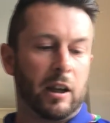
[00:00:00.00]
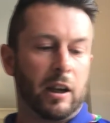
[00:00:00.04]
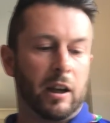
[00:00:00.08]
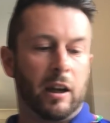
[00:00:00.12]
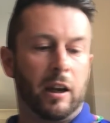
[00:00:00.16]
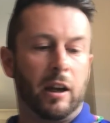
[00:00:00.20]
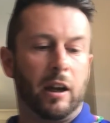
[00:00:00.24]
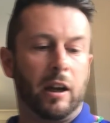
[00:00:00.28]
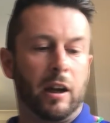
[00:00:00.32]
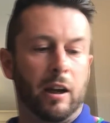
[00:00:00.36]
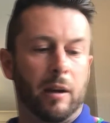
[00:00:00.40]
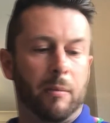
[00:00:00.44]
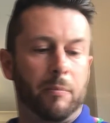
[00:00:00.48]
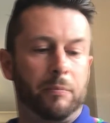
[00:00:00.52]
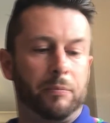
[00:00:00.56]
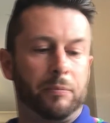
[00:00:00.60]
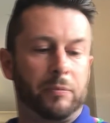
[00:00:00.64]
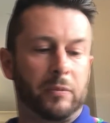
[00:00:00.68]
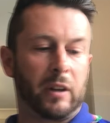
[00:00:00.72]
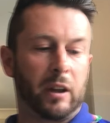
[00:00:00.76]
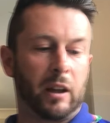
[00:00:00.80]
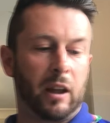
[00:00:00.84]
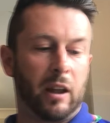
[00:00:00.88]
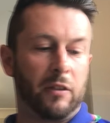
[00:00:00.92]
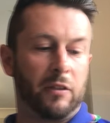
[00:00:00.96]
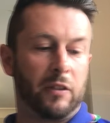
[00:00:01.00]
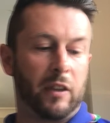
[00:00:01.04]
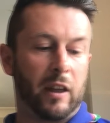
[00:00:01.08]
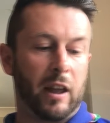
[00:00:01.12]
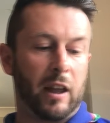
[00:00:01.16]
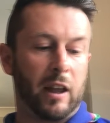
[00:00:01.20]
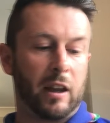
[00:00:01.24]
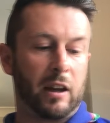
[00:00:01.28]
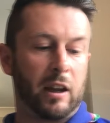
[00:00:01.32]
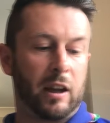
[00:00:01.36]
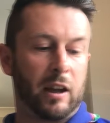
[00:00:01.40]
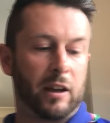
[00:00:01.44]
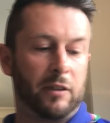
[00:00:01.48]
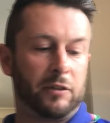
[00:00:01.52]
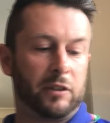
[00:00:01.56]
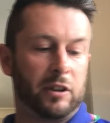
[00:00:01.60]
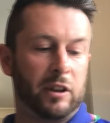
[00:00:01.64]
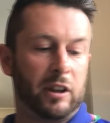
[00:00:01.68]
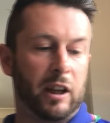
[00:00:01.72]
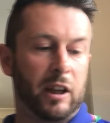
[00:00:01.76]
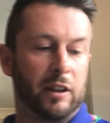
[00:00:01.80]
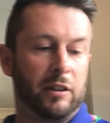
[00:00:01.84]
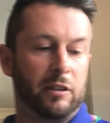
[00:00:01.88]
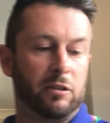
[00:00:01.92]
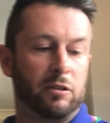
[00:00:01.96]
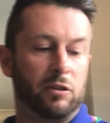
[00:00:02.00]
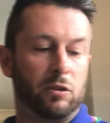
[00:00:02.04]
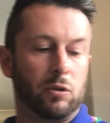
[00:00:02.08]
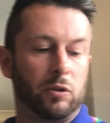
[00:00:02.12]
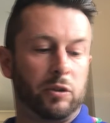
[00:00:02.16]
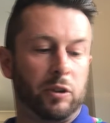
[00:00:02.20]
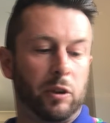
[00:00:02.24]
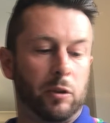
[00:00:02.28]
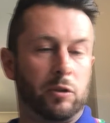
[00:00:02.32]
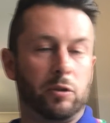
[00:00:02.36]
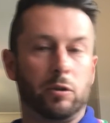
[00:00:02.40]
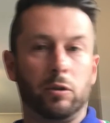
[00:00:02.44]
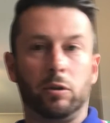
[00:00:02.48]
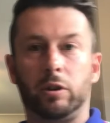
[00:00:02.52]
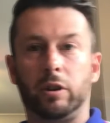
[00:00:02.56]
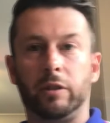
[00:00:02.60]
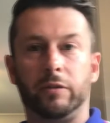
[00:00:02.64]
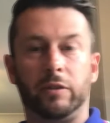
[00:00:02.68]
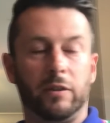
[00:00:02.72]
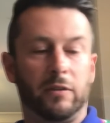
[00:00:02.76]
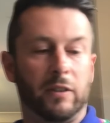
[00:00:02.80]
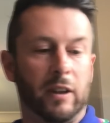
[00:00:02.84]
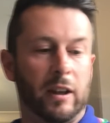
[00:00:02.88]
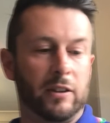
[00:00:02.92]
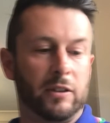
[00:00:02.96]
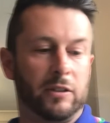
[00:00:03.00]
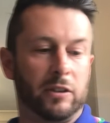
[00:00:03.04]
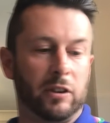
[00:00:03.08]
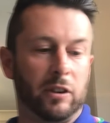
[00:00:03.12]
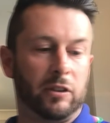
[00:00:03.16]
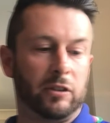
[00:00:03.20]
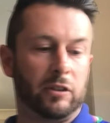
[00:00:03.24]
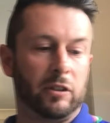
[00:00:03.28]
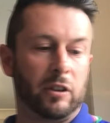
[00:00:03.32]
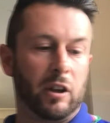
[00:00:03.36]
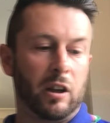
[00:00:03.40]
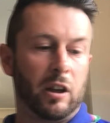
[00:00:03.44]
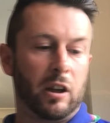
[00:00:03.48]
And then after that, there's also talk of Juventus.